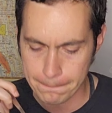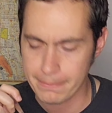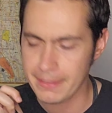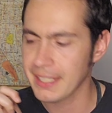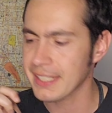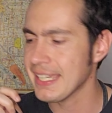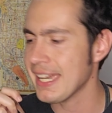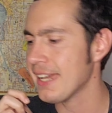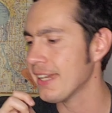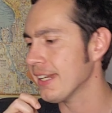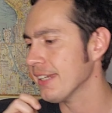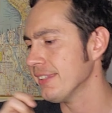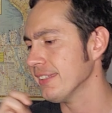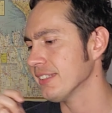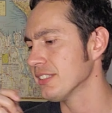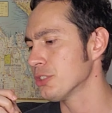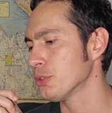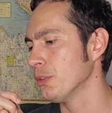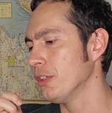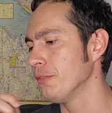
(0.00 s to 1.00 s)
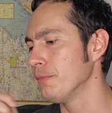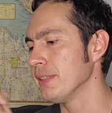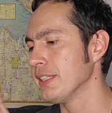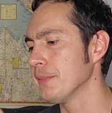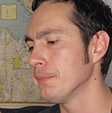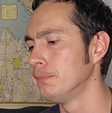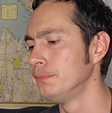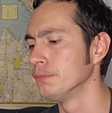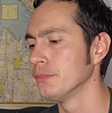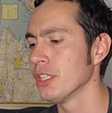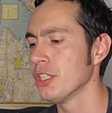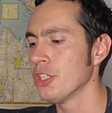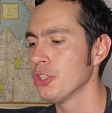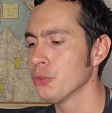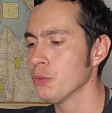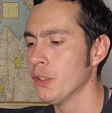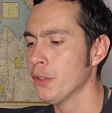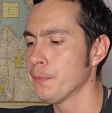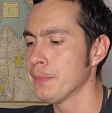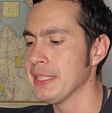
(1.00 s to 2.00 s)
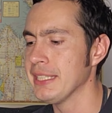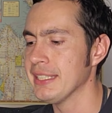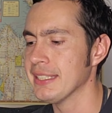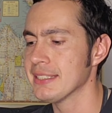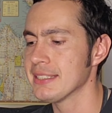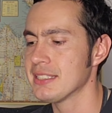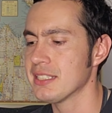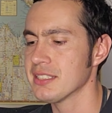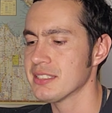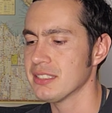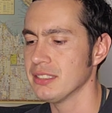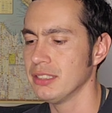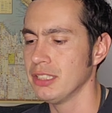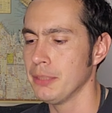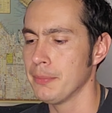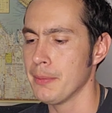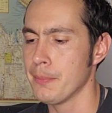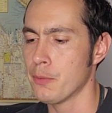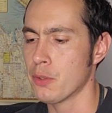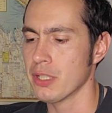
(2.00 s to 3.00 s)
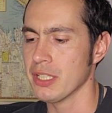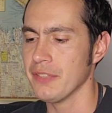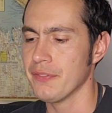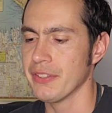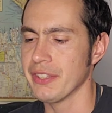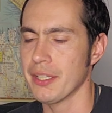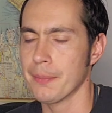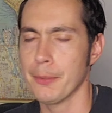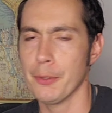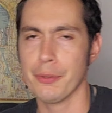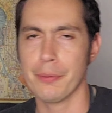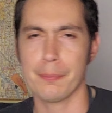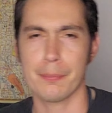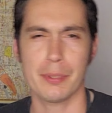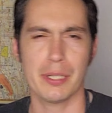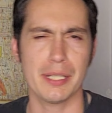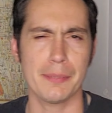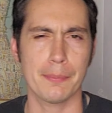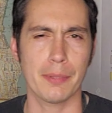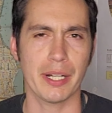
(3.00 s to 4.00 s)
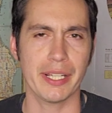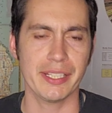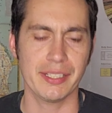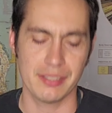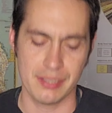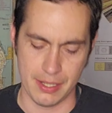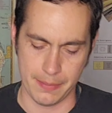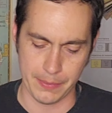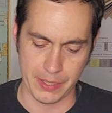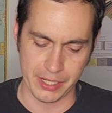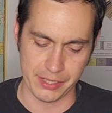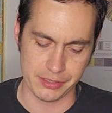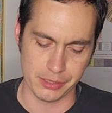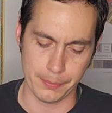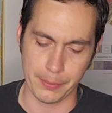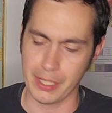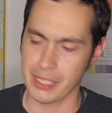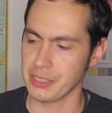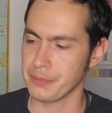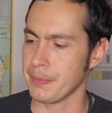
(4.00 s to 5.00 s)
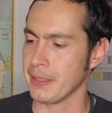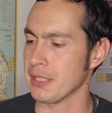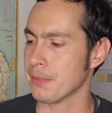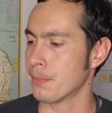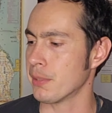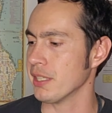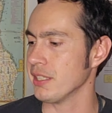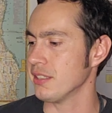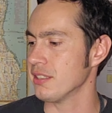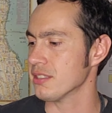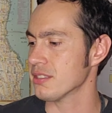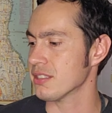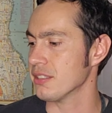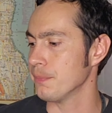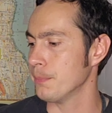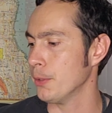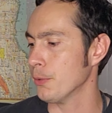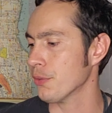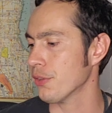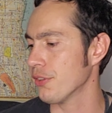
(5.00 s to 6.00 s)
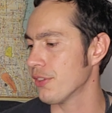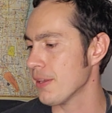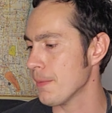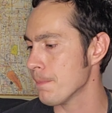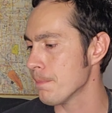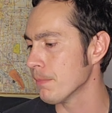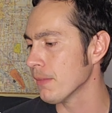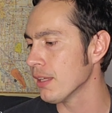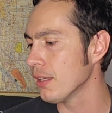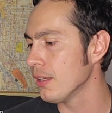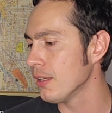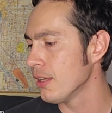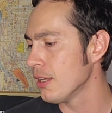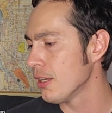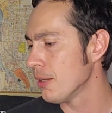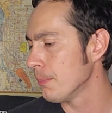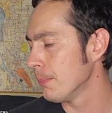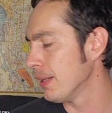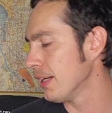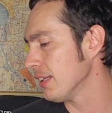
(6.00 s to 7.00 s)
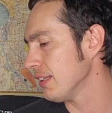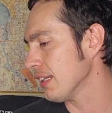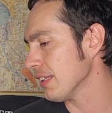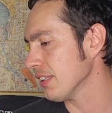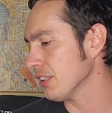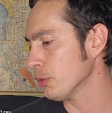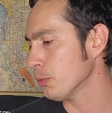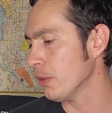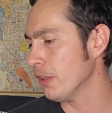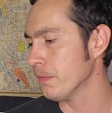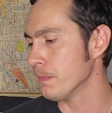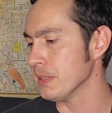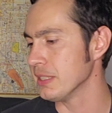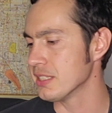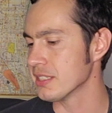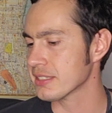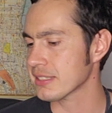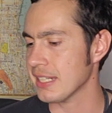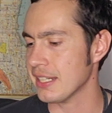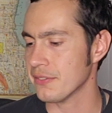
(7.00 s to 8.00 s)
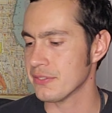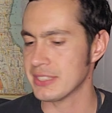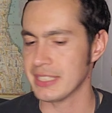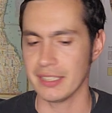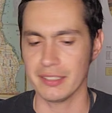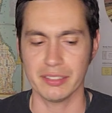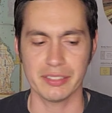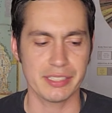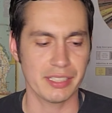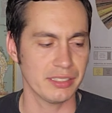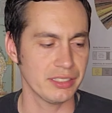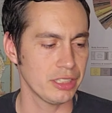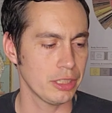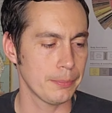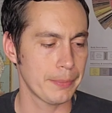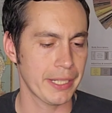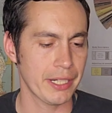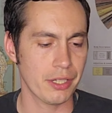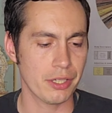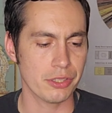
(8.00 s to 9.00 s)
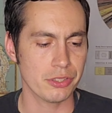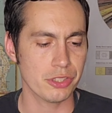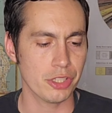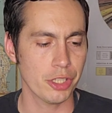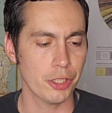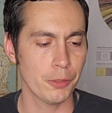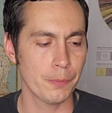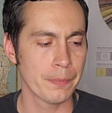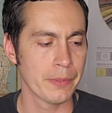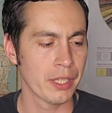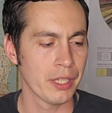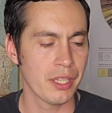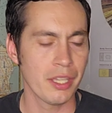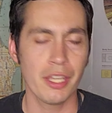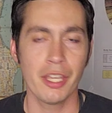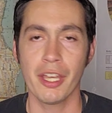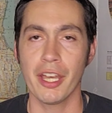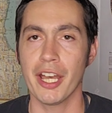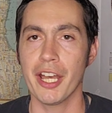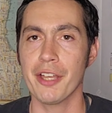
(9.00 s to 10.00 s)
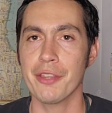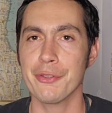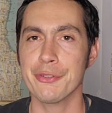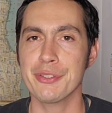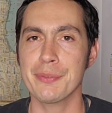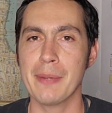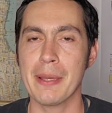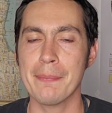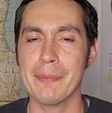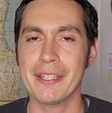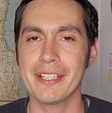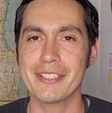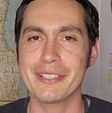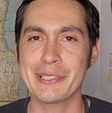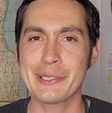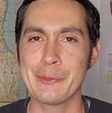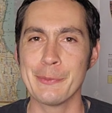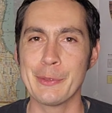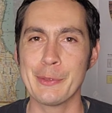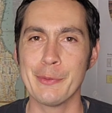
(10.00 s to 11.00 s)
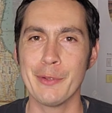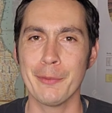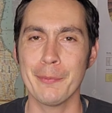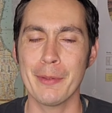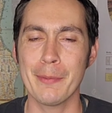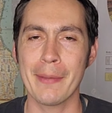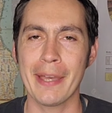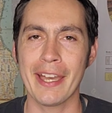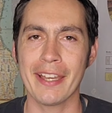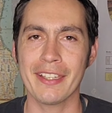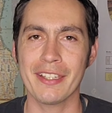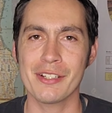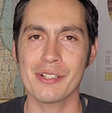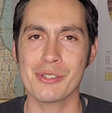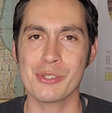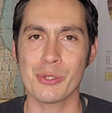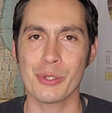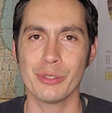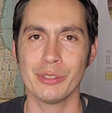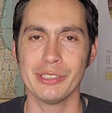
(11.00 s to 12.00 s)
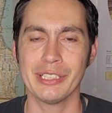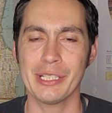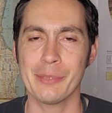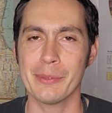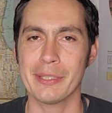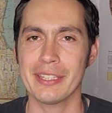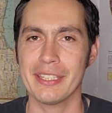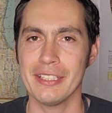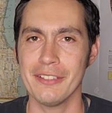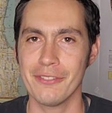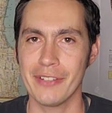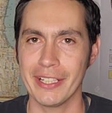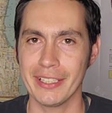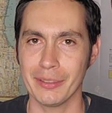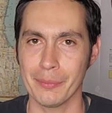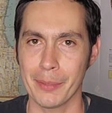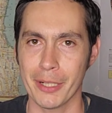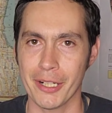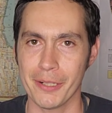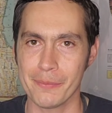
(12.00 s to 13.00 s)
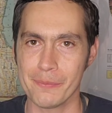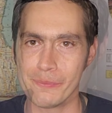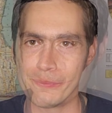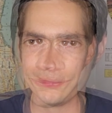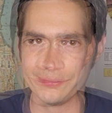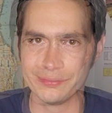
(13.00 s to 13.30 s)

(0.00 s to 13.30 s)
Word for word: Yeah, I think it's 12B. 12B is just a little bit more even. They're both pretty bright. I'm kind of surprised by the brightness in both of them, but I think 12B just kind of settles a little better. So uh, those are my picks. We will be back here shortly with the final part.